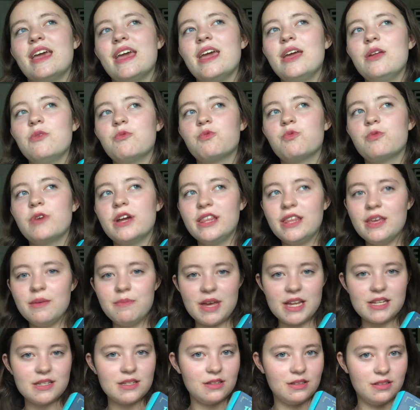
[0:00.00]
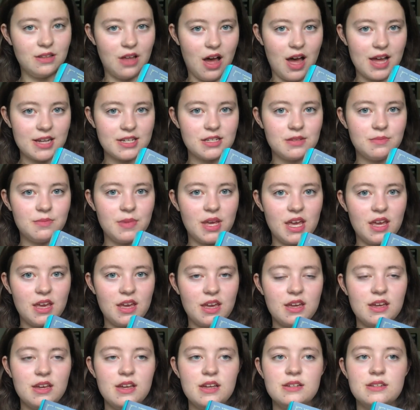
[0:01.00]
it really meant a lot to
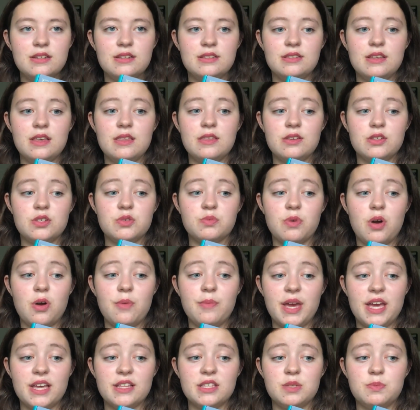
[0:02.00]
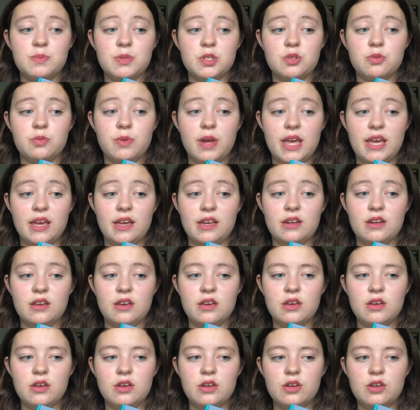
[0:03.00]
me to see this romance between